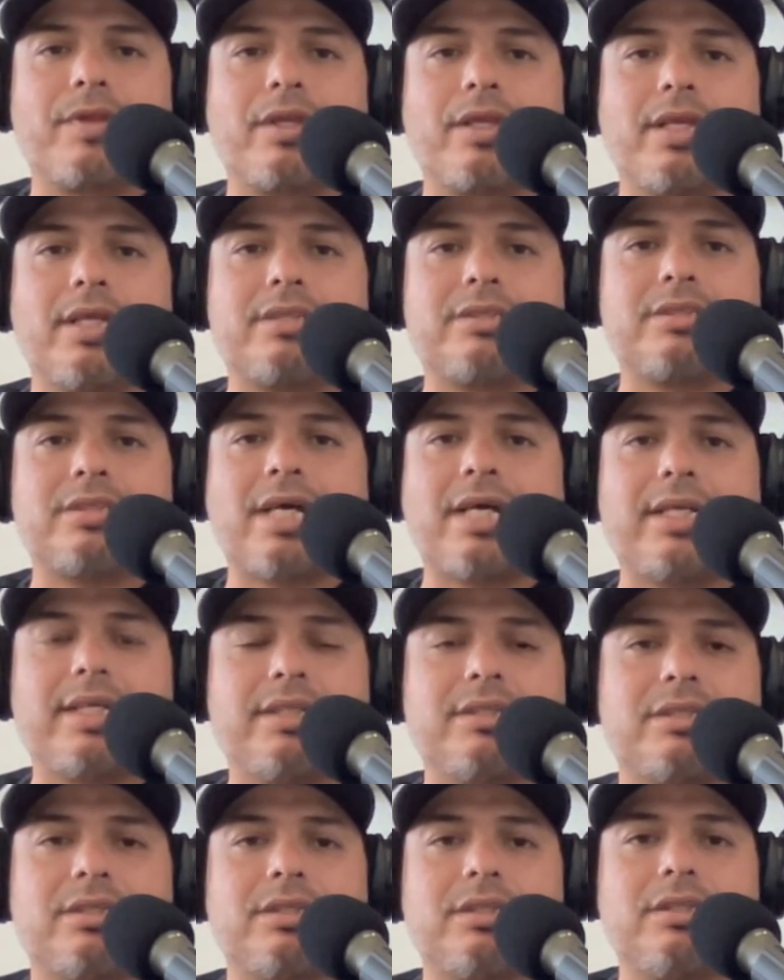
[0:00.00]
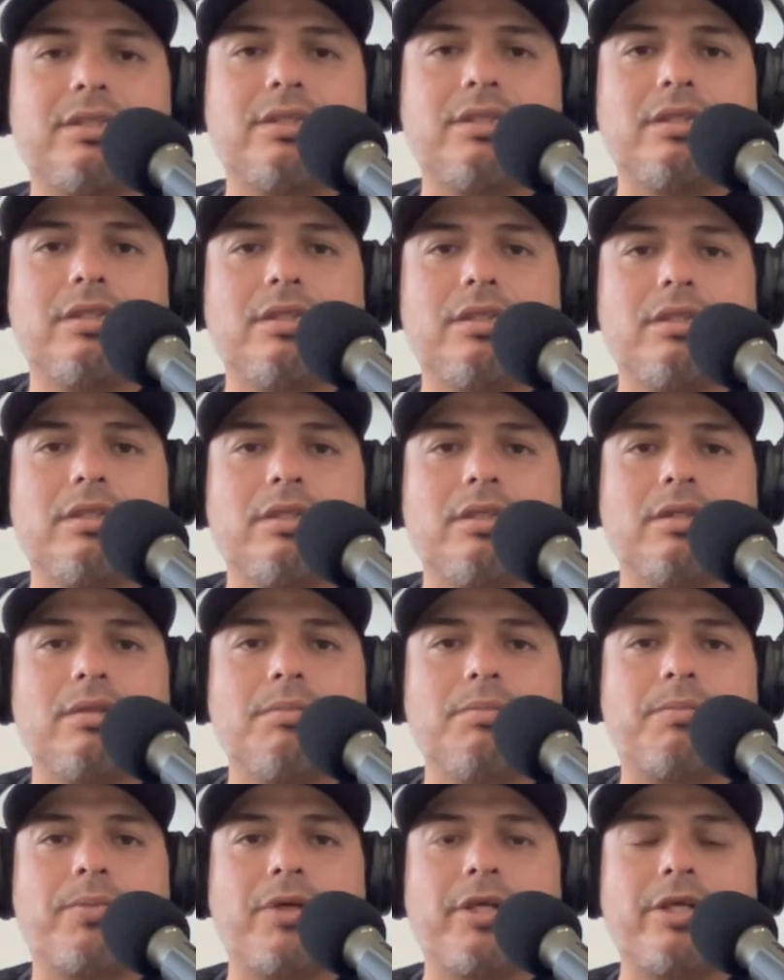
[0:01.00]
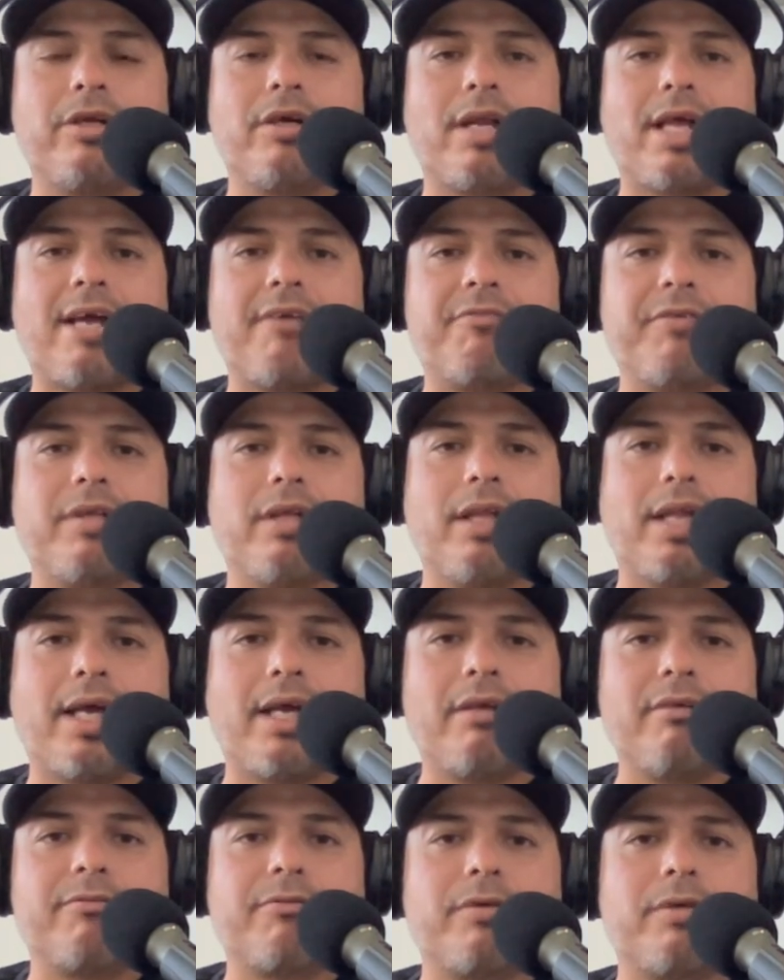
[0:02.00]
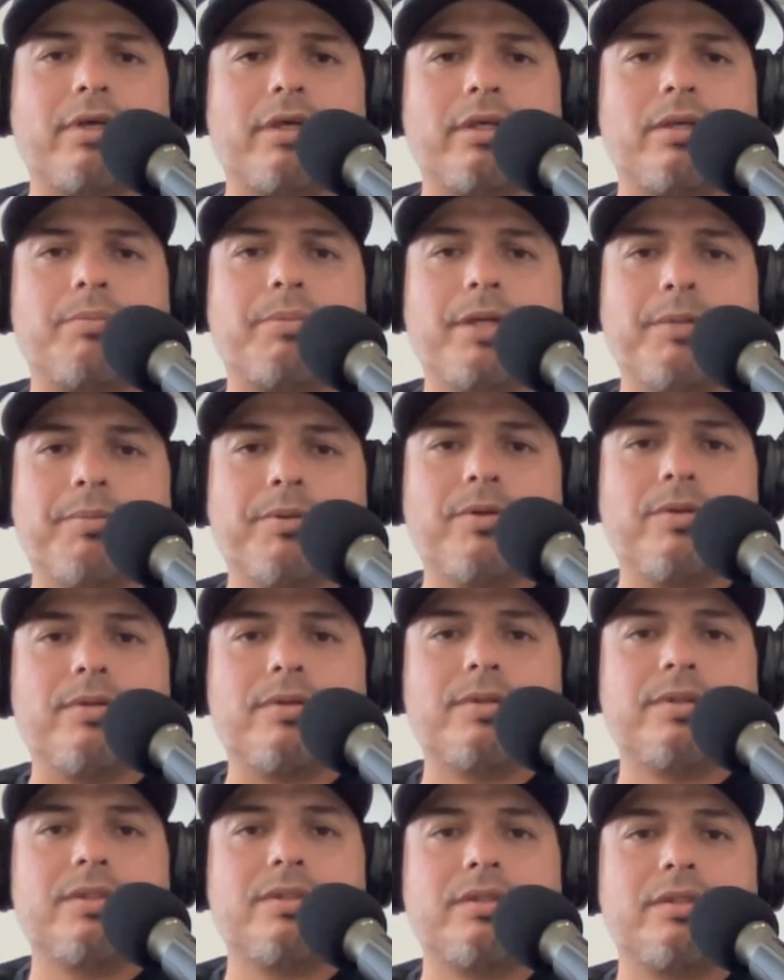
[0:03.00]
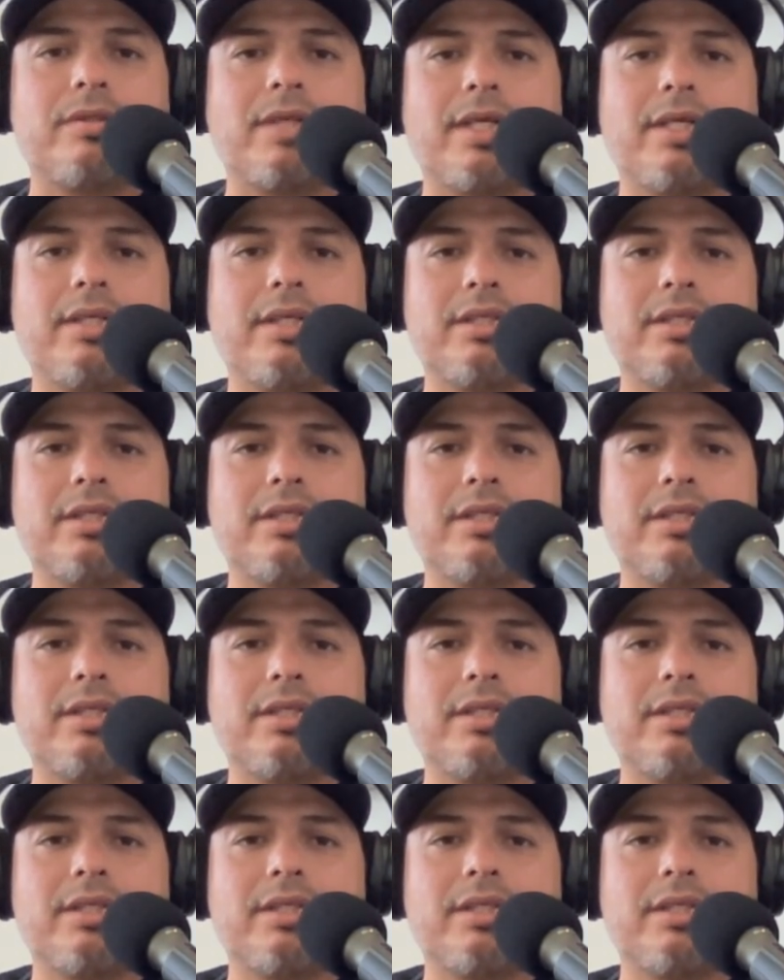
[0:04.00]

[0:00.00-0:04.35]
it's not easy putting your life in the line for other people, right?